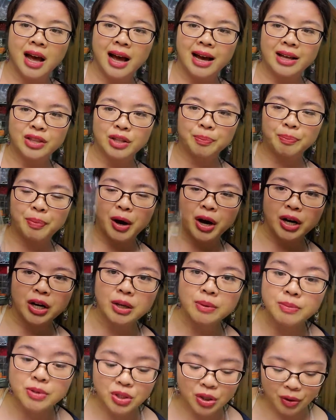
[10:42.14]
at the
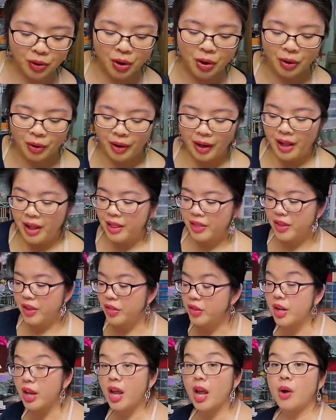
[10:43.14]
bottom. So the
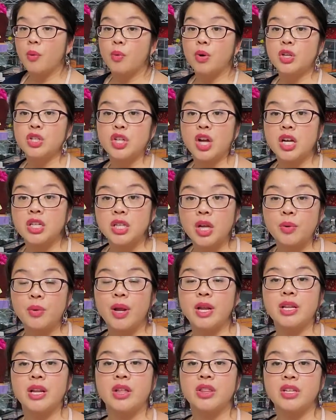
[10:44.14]
other day I wore socks, I
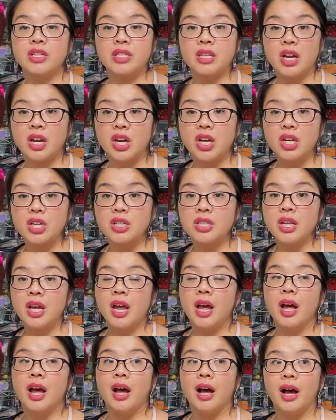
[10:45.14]
ran down the stairs.
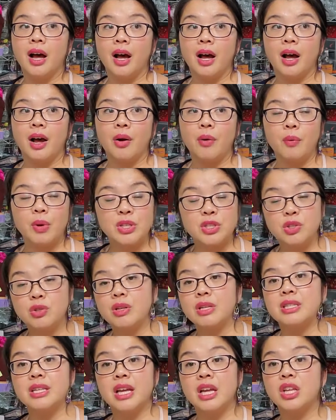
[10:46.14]
As
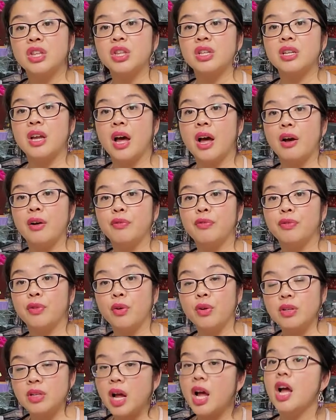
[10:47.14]
soon as I hit the tile
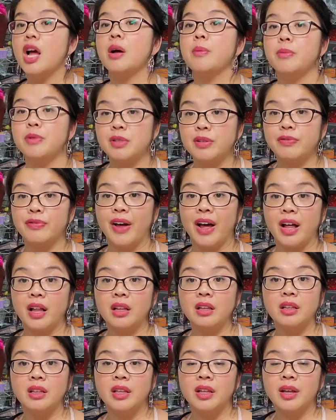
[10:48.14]
floor, I almost
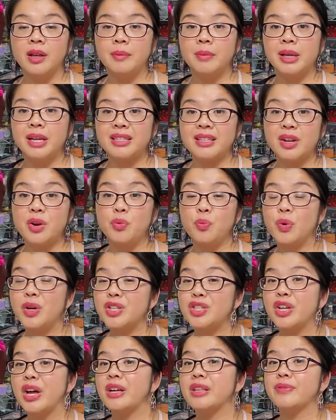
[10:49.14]
fell because I don't wear
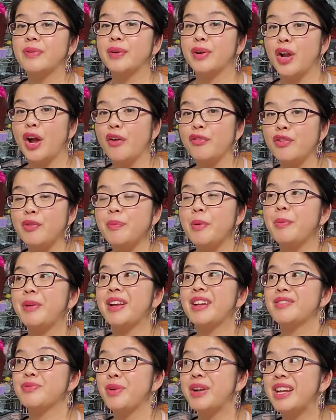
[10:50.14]
socks very often, but
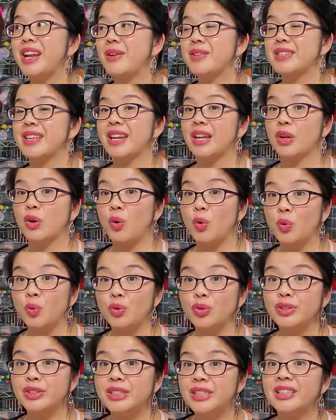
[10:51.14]
because right now it's getting
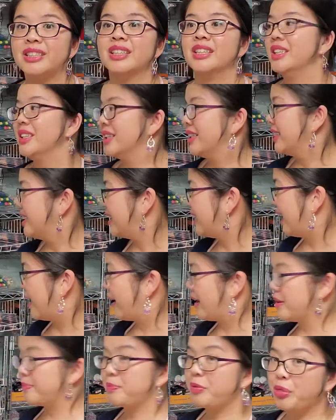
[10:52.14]
cold, yeah,
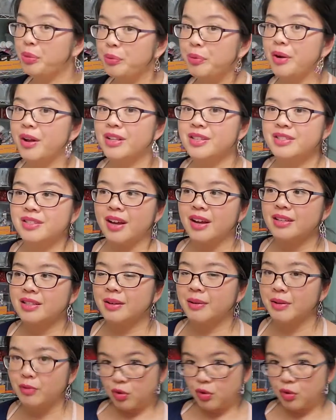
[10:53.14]
I threw on socks and I'm